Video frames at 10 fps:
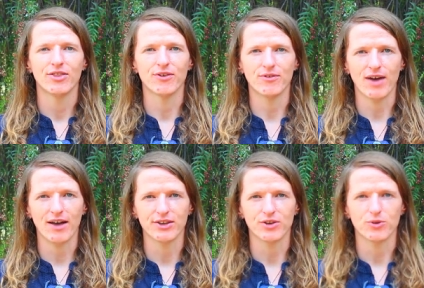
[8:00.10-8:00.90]
the
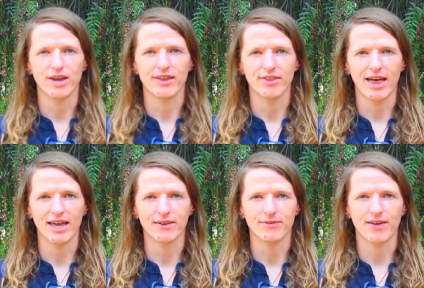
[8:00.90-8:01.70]
value in
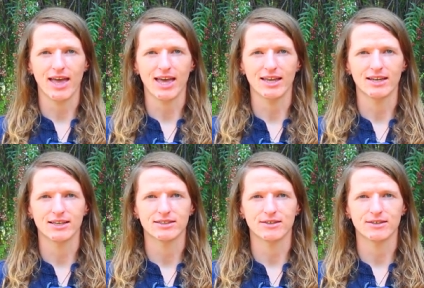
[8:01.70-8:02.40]
life and